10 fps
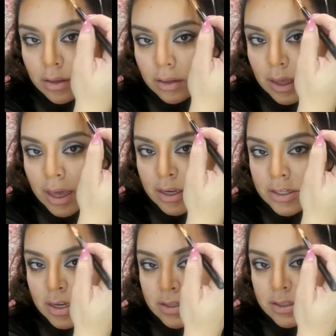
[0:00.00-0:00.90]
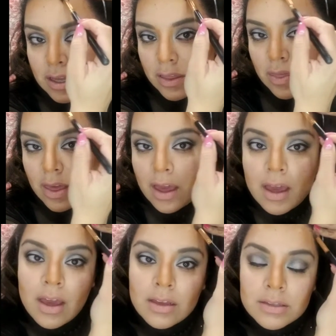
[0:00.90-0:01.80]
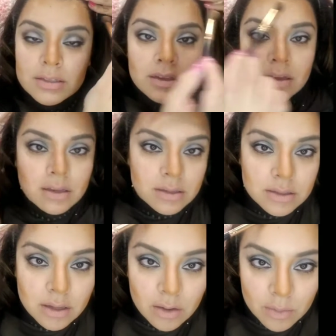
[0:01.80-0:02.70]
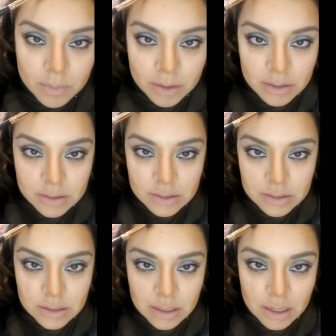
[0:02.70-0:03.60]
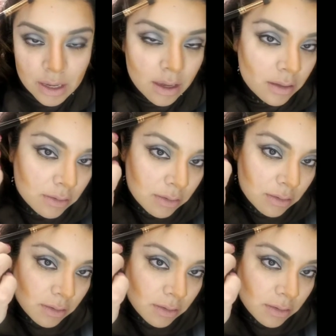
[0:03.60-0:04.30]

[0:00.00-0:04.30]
Okay, just like this. So I hope you can see it.